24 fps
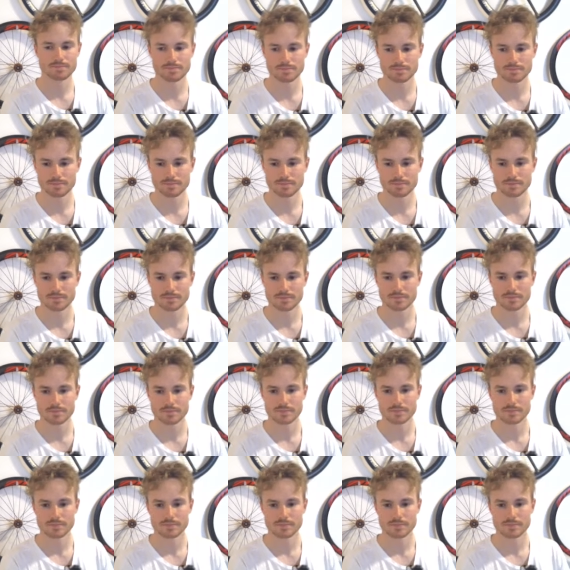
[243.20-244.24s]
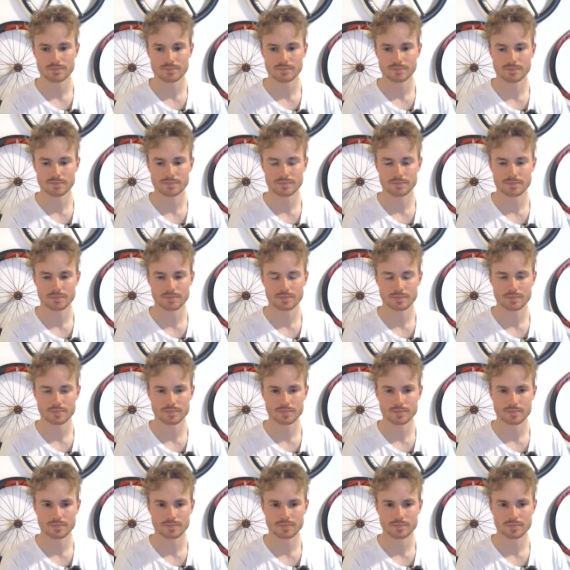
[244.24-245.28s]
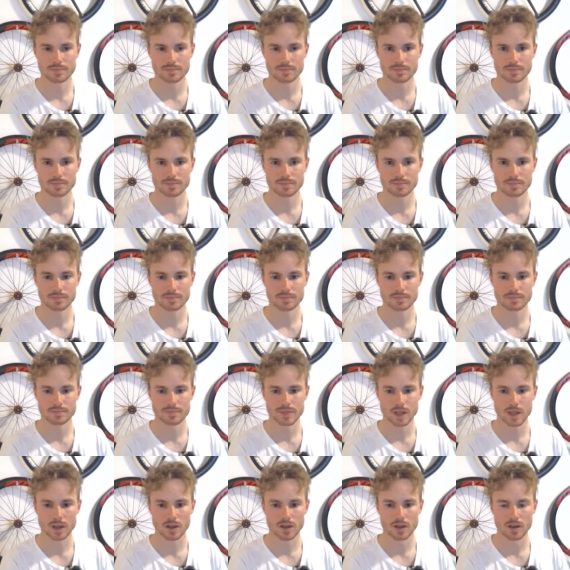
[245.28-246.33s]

Nothing is said.